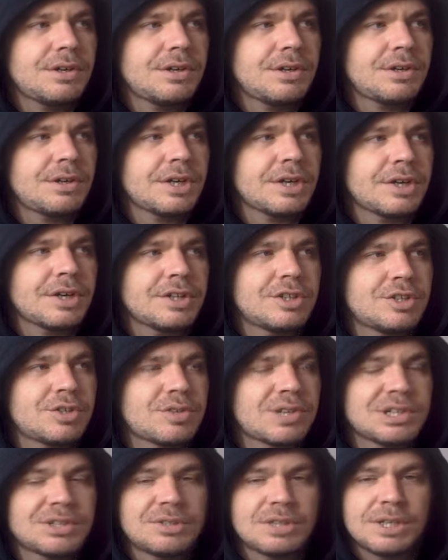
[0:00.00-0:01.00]
like, I
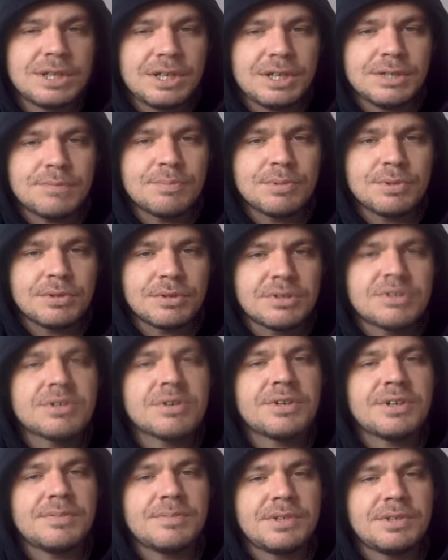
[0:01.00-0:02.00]
trust that he's put the
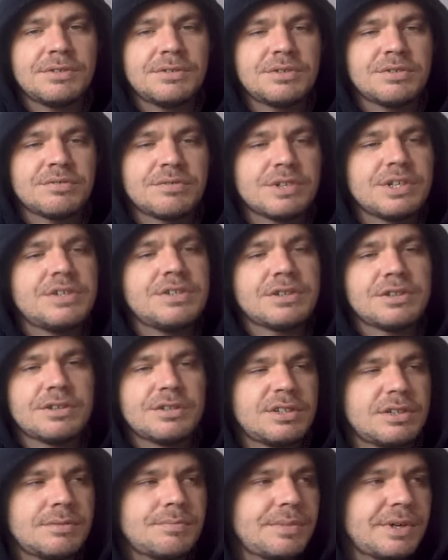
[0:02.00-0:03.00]
time in to
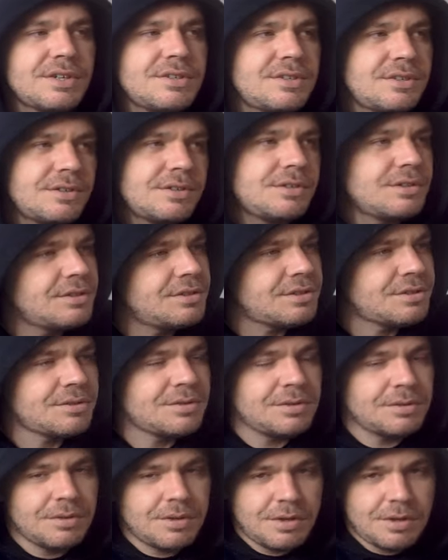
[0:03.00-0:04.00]
research it, basically.
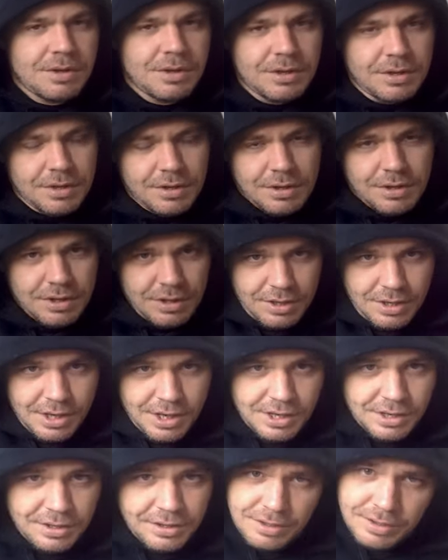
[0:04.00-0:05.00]
So,
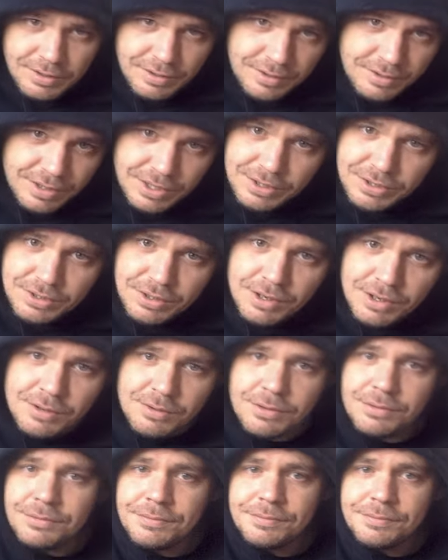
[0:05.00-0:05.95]
yeah, let's go.